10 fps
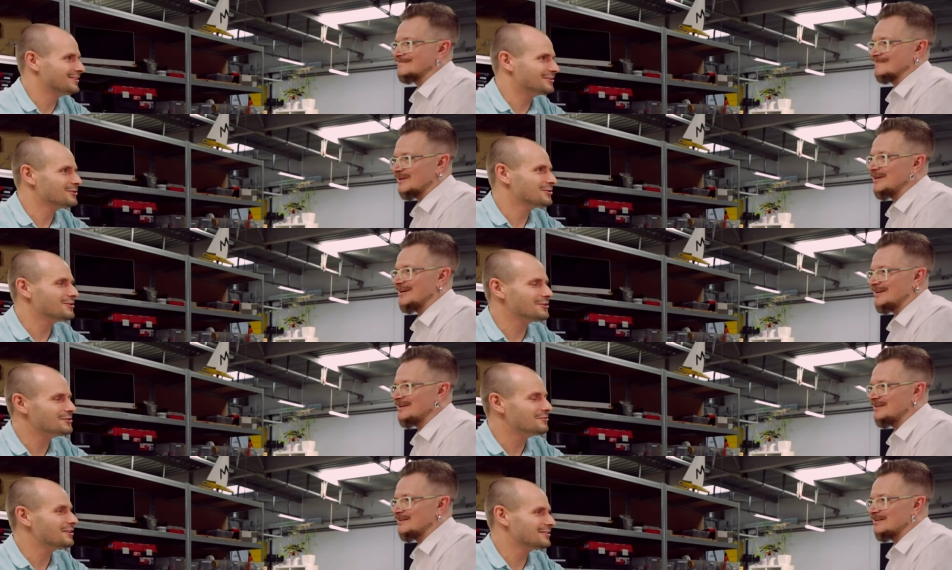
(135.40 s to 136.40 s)
Speaker 1: or, yeah. or,
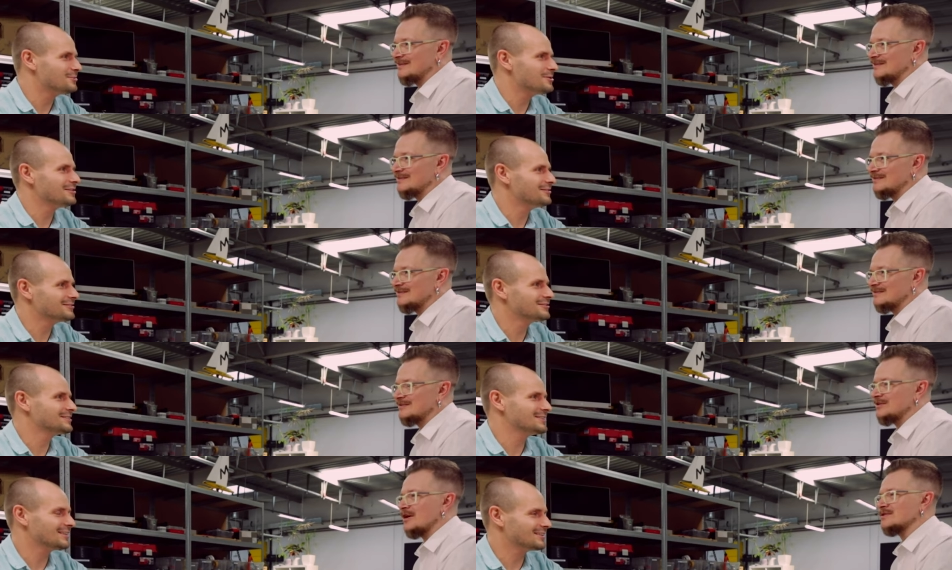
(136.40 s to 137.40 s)
invent the wheel for the
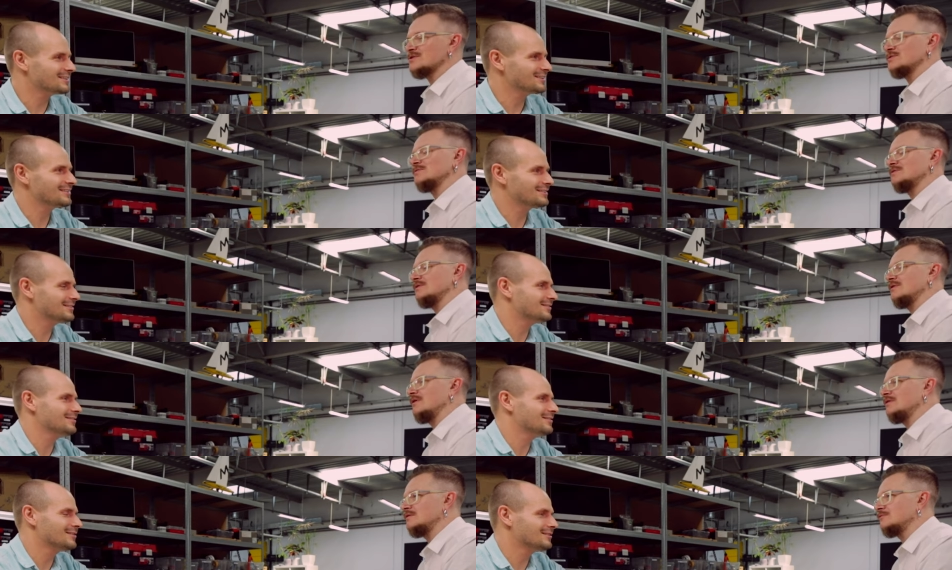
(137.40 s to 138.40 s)
second. Yeah, so
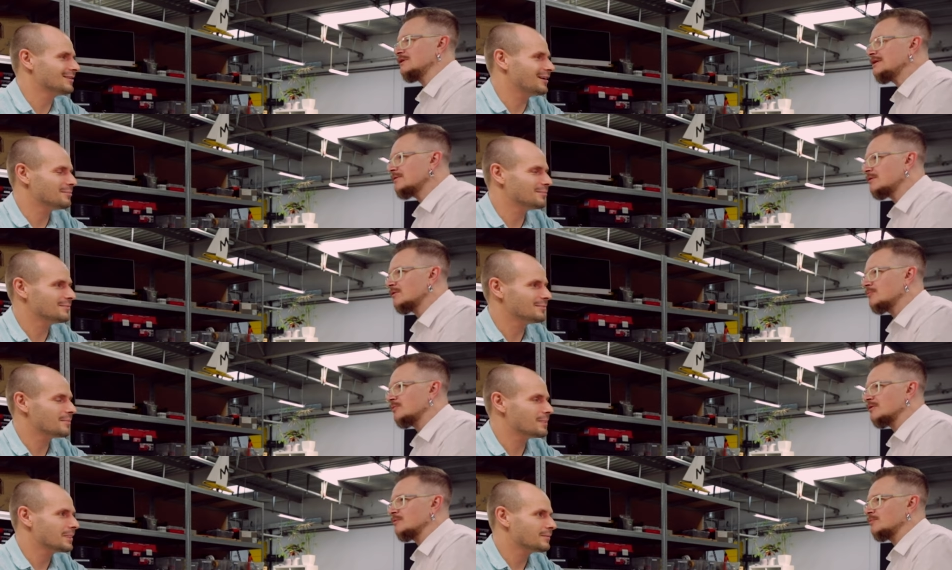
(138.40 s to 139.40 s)
Speaker 2: uh, uh really, uh,
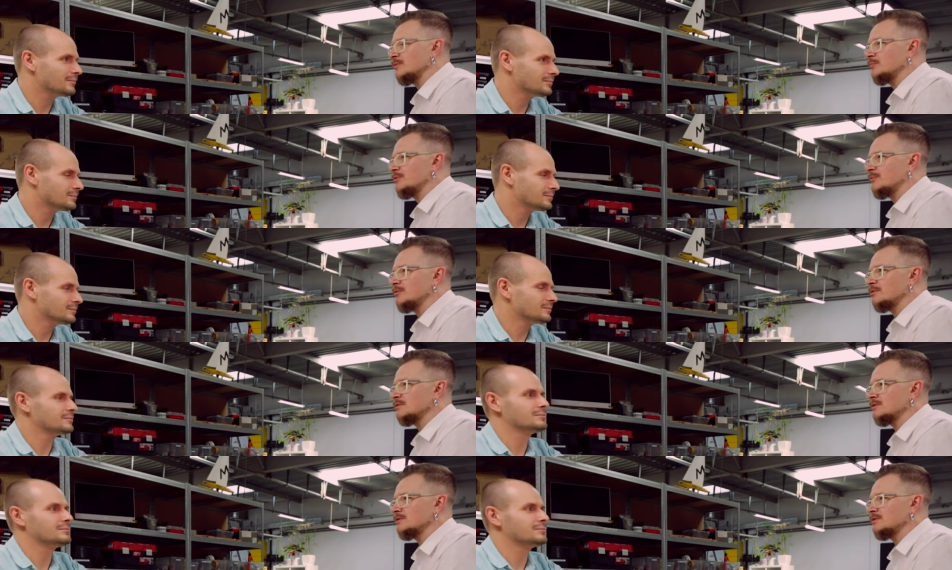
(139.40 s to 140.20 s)
uh, people